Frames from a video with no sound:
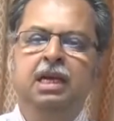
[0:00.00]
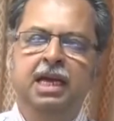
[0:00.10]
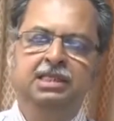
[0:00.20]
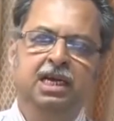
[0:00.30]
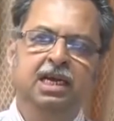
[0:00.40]

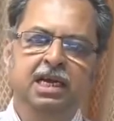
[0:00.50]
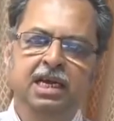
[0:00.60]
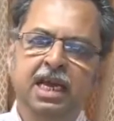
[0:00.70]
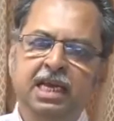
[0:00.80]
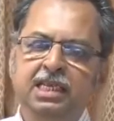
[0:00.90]
and
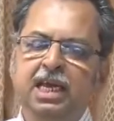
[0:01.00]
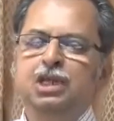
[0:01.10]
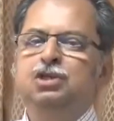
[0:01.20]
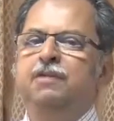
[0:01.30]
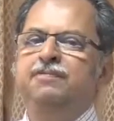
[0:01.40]
suddenly at the
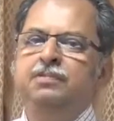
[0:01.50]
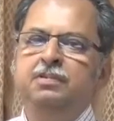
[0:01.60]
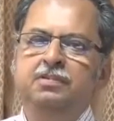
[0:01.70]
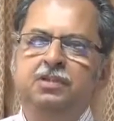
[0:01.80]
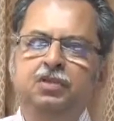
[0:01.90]
age of
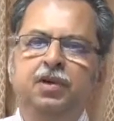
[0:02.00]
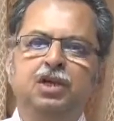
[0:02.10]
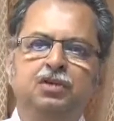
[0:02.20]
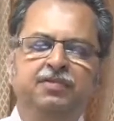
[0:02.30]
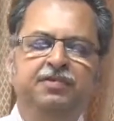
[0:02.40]

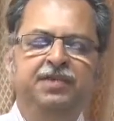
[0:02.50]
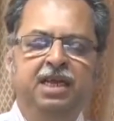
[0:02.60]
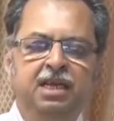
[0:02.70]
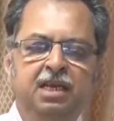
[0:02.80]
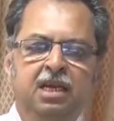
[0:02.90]
12 to
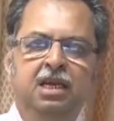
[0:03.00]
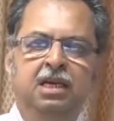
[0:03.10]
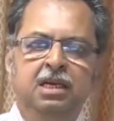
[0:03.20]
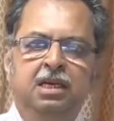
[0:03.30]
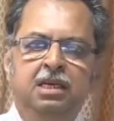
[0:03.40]
15
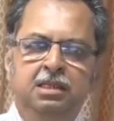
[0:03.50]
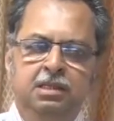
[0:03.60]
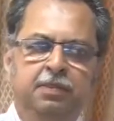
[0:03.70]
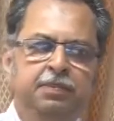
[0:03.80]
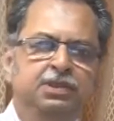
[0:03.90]

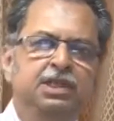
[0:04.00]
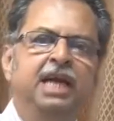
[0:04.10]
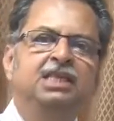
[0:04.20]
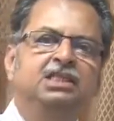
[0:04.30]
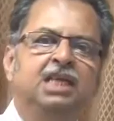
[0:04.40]
the
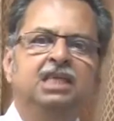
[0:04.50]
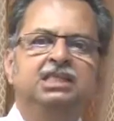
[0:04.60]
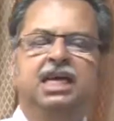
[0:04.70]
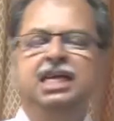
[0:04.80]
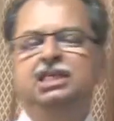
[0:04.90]
child starts
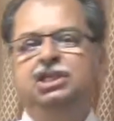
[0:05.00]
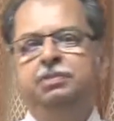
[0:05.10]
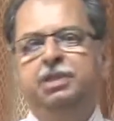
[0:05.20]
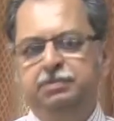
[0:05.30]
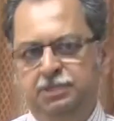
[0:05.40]
getting
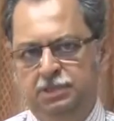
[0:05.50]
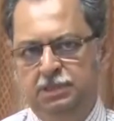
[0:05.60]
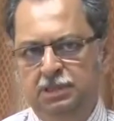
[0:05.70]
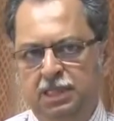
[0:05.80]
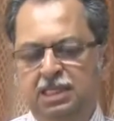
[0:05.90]
symptoms
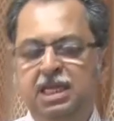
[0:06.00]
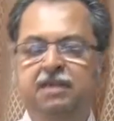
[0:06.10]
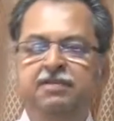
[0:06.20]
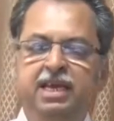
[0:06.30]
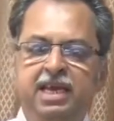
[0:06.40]
And
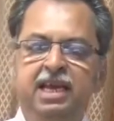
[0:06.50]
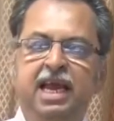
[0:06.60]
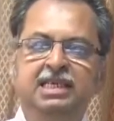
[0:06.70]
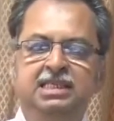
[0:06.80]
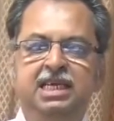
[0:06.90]
then we
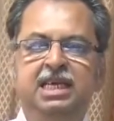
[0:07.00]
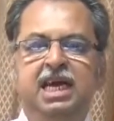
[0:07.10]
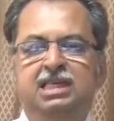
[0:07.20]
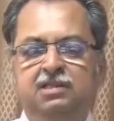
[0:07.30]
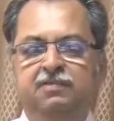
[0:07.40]
realized he
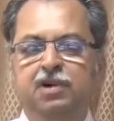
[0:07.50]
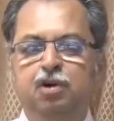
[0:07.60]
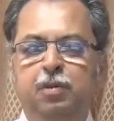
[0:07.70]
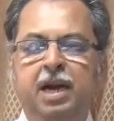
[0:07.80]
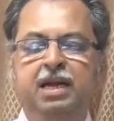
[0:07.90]
has suffered
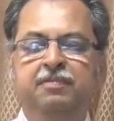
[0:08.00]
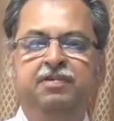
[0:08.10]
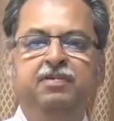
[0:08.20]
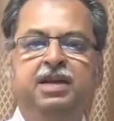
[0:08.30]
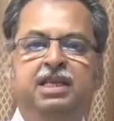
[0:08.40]
rheumatic
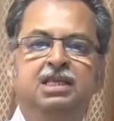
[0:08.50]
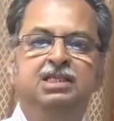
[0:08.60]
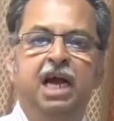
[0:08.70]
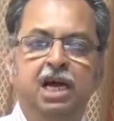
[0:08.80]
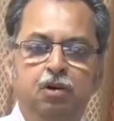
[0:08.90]
fever in the
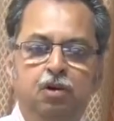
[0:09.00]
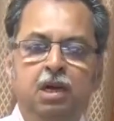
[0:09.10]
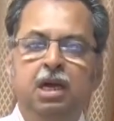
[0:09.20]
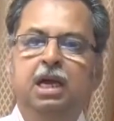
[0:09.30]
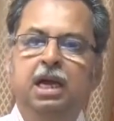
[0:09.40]
childhood,
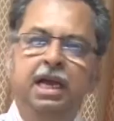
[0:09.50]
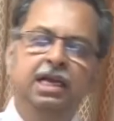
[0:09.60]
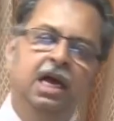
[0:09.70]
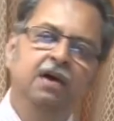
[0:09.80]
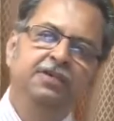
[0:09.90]

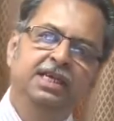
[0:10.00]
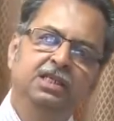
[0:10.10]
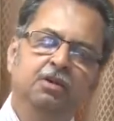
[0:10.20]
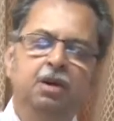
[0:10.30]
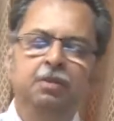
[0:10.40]
and now he has
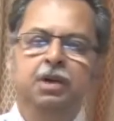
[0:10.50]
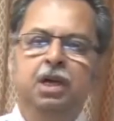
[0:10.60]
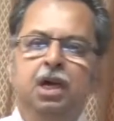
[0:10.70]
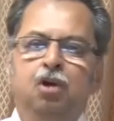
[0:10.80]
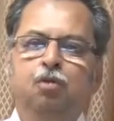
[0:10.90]
developed
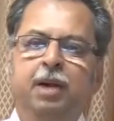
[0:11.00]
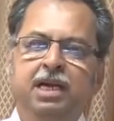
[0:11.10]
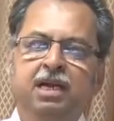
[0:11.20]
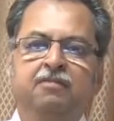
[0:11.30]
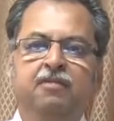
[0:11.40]

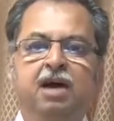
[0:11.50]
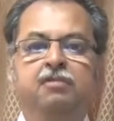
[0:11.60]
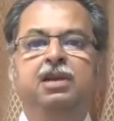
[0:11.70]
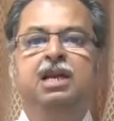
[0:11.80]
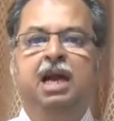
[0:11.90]
rheumatic
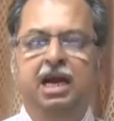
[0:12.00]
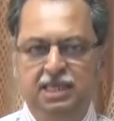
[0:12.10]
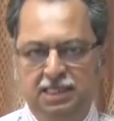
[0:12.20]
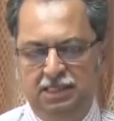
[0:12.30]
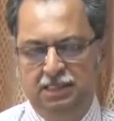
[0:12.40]
valvular heart
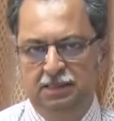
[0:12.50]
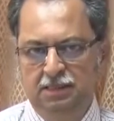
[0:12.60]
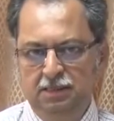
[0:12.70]
disease.